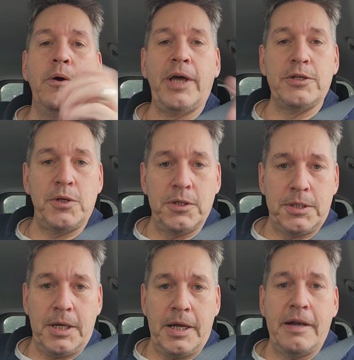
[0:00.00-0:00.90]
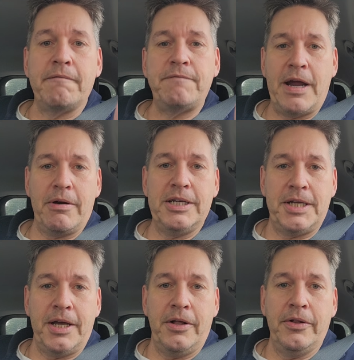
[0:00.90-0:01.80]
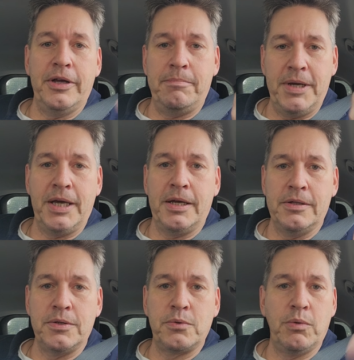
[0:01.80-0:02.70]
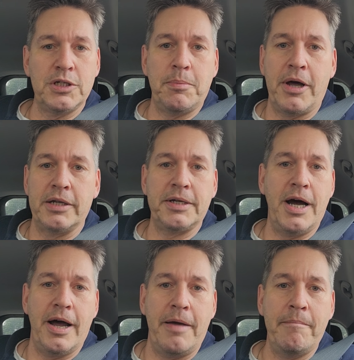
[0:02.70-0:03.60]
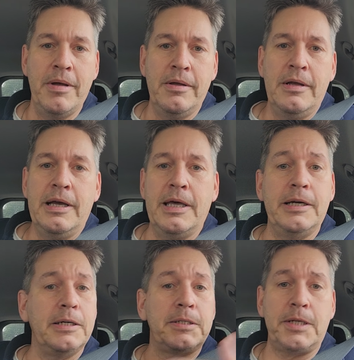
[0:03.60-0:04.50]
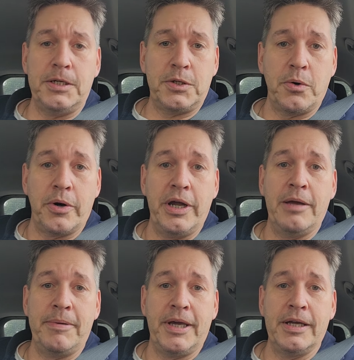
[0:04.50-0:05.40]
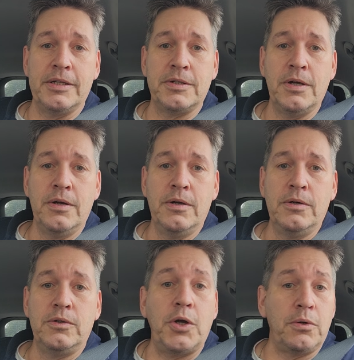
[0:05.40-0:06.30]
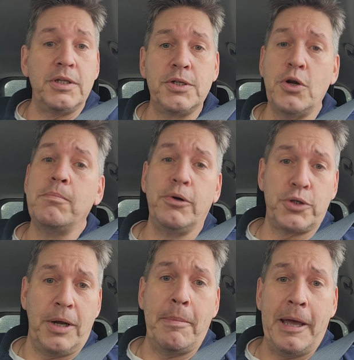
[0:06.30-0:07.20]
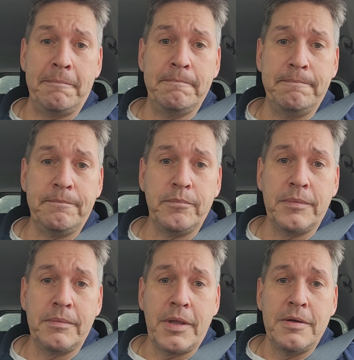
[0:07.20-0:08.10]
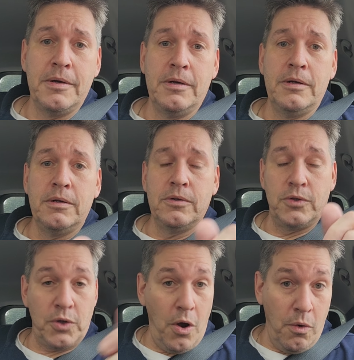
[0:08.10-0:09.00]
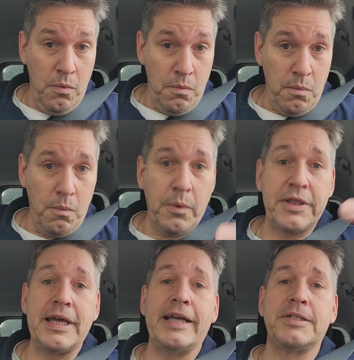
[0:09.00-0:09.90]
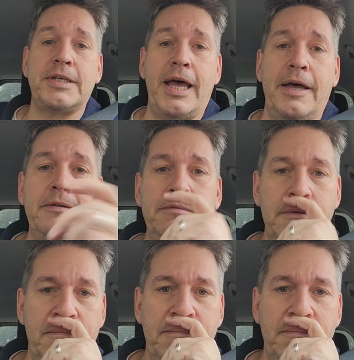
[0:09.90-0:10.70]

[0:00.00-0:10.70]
Okay, so you see, in a fairy tale, it begins once upon a time, and in a sea story, it begins, dude, this is no bullshit, man. So, with that said,